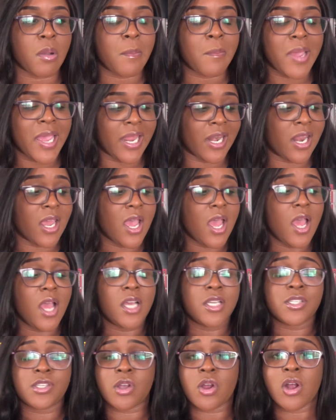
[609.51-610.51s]
Man,
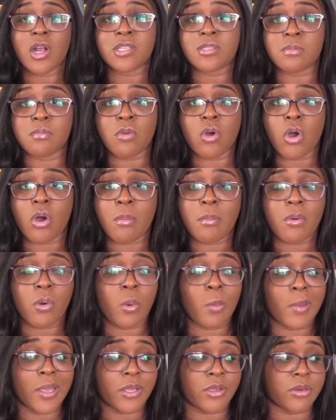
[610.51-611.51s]
Zikora's mom, oh
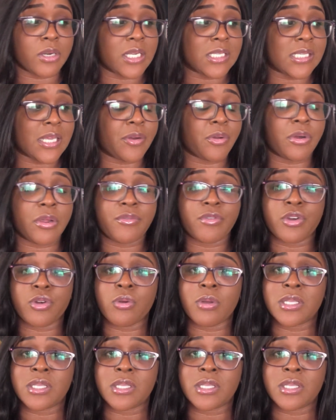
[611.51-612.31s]
my goodness, I don't even know.